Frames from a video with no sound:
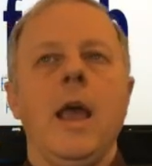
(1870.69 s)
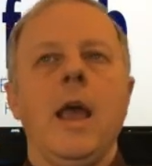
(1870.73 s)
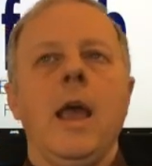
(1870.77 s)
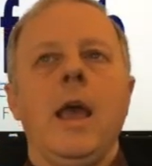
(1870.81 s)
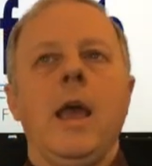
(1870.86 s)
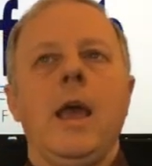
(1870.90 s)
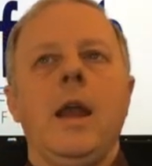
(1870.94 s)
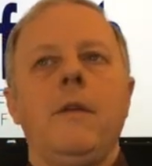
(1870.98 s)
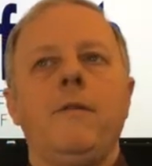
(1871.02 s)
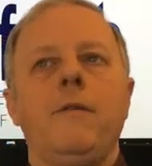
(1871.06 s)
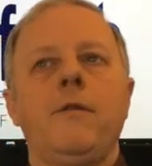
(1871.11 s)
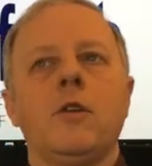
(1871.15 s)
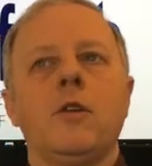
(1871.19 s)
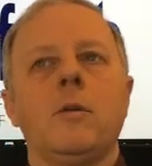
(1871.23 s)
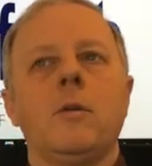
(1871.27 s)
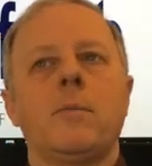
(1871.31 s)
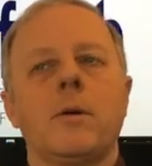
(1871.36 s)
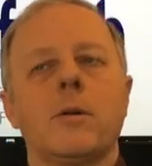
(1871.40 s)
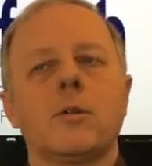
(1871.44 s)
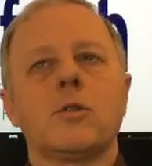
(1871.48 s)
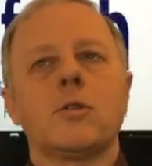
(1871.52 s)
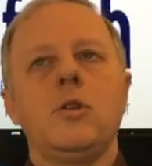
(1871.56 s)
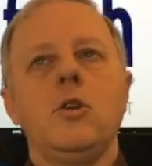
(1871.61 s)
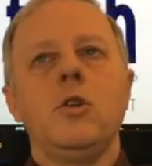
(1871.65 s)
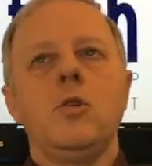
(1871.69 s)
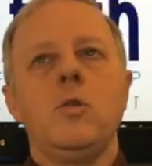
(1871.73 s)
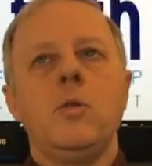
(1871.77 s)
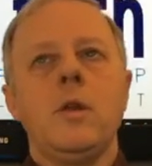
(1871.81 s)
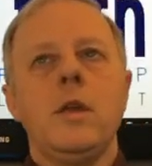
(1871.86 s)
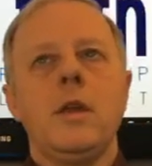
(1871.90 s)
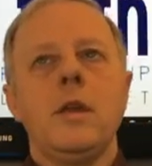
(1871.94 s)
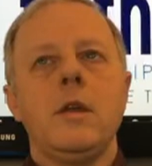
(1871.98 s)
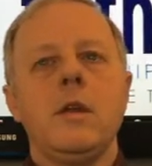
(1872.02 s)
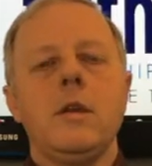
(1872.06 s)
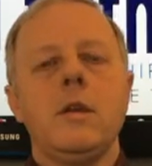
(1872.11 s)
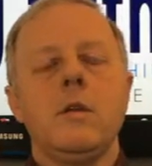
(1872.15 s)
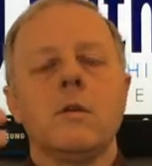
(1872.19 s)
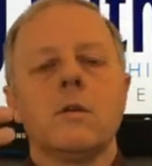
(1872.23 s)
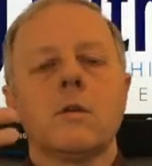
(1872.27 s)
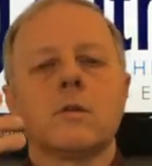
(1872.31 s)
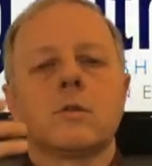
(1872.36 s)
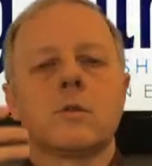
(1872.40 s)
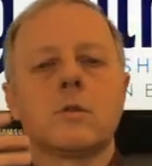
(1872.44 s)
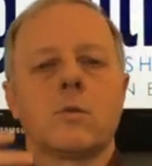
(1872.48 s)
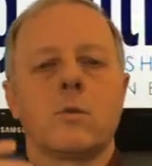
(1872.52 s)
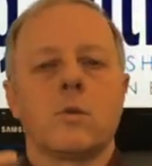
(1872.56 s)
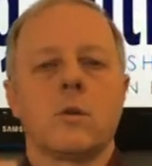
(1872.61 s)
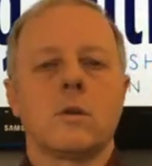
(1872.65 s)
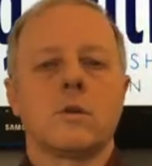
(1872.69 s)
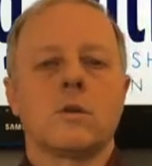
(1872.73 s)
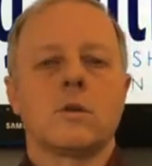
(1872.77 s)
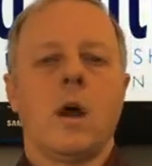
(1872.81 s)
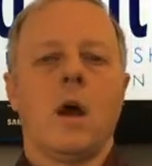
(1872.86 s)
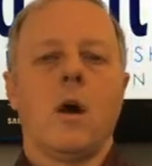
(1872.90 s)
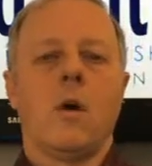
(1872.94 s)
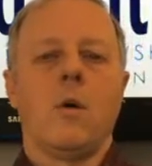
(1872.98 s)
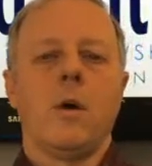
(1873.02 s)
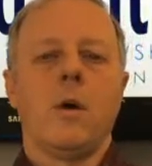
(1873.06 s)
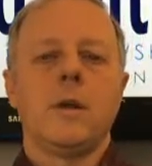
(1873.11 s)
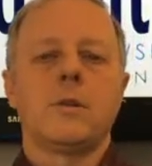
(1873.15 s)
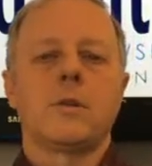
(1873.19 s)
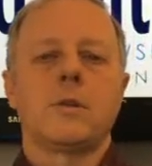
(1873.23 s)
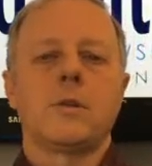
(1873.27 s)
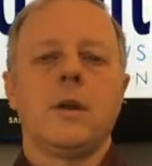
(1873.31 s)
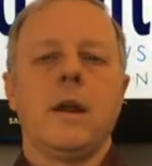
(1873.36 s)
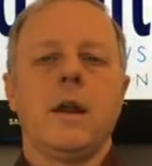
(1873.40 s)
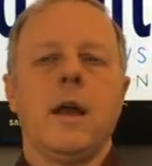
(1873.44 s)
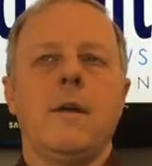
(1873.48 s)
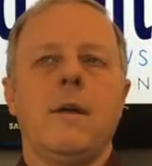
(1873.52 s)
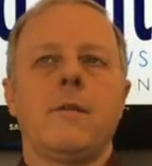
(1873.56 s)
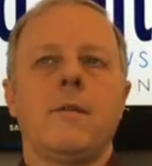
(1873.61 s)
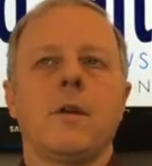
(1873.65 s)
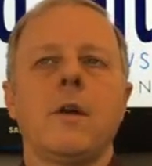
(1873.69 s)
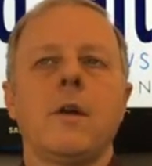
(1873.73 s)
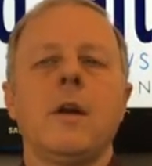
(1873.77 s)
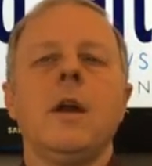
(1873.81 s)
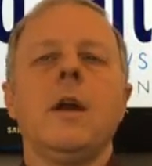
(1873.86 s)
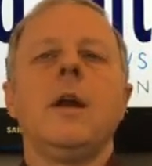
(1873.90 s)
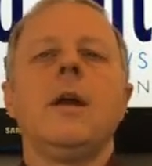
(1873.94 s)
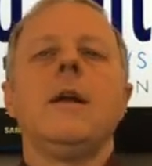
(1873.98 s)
And if you're the person who hears the words always or never,